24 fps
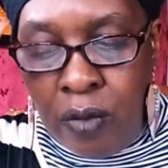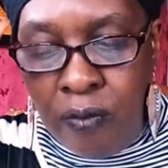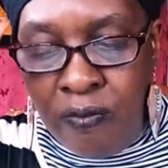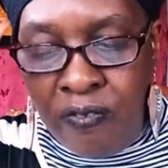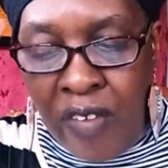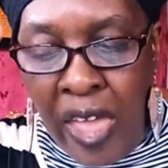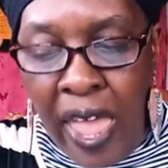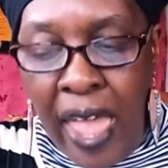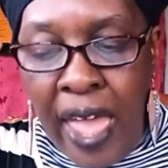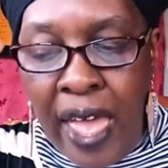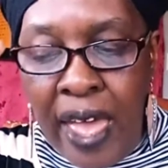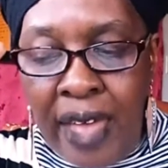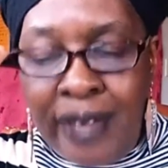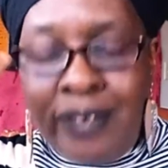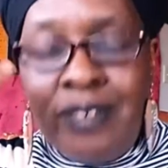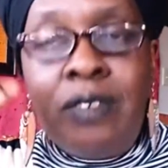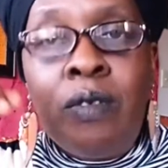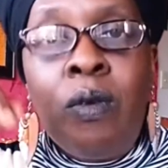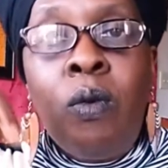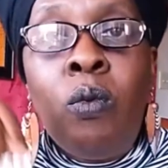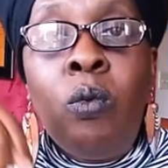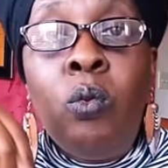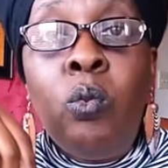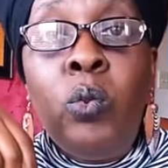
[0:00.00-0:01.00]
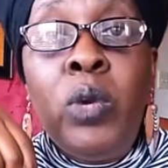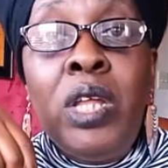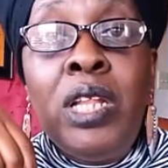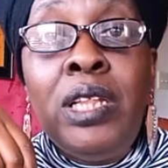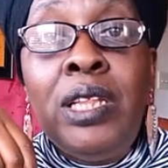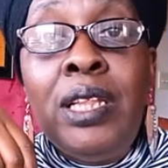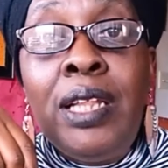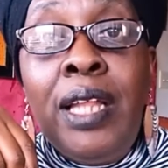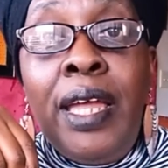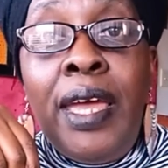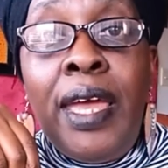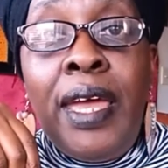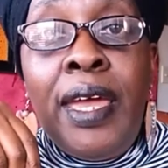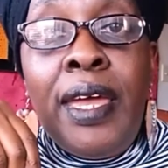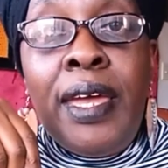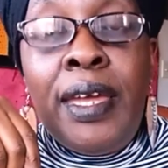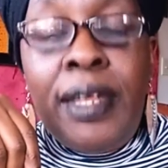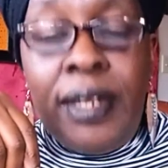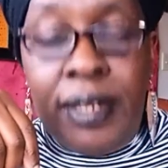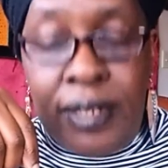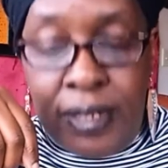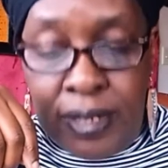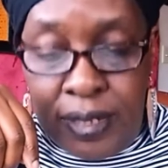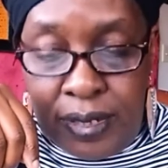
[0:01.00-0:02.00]
fast with
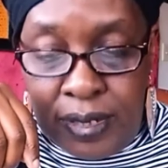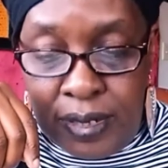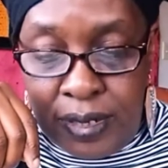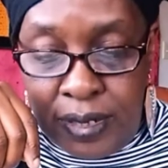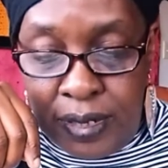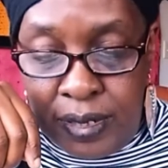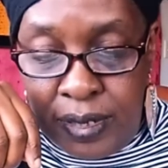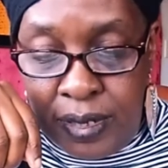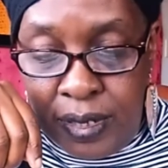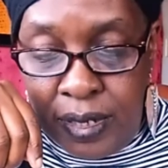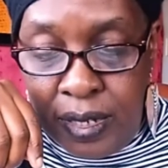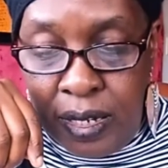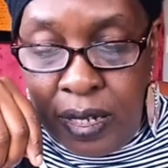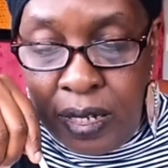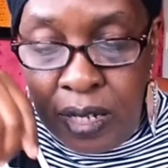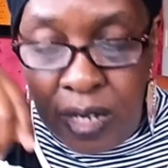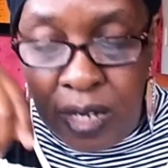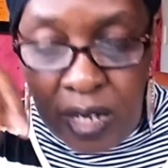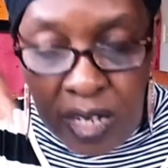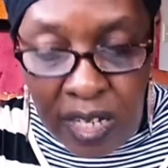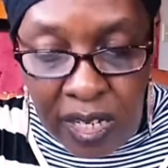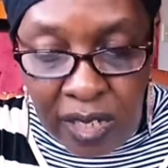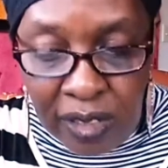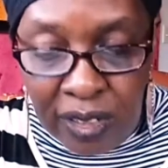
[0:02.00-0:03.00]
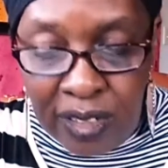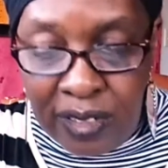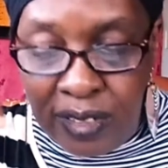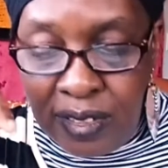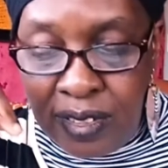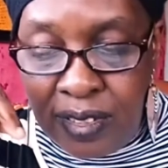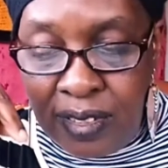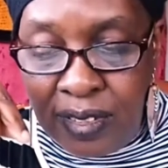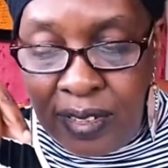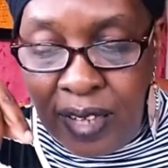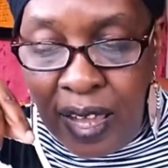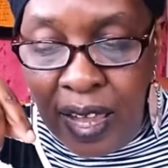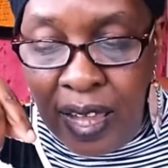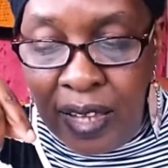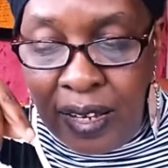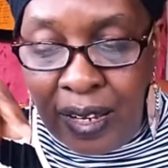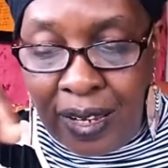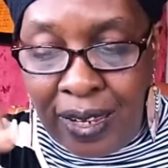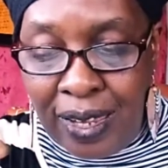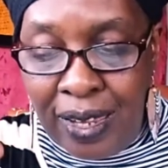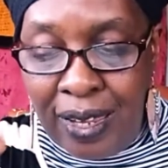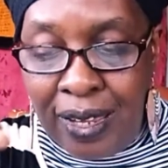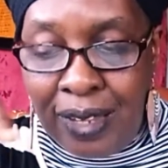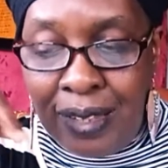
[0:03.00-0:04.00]
lead. Needless to say,
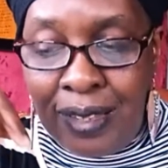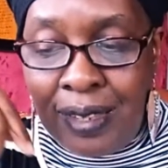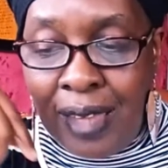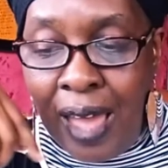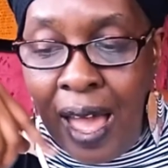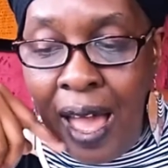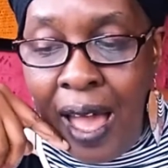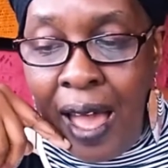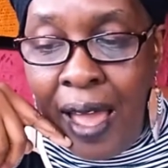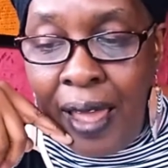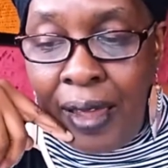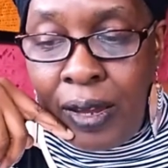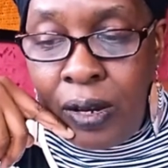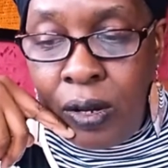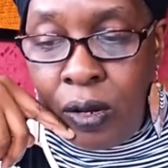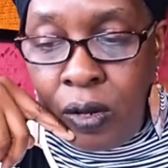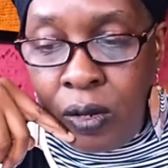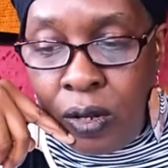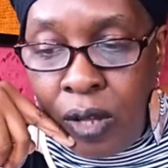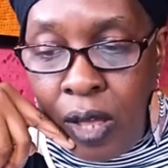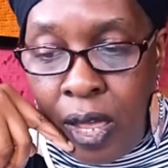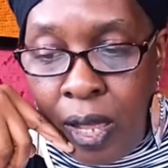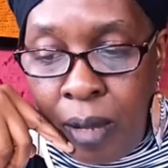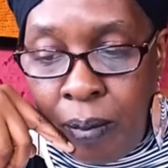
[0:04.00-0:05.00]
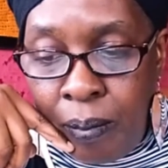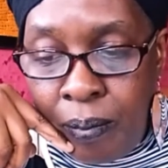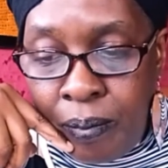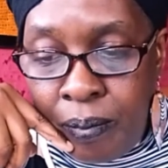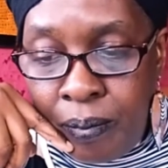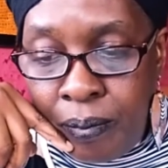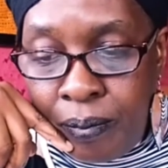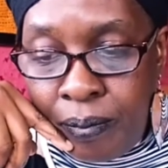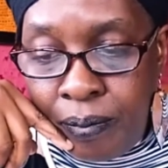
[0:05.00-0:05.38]
the king died, okay?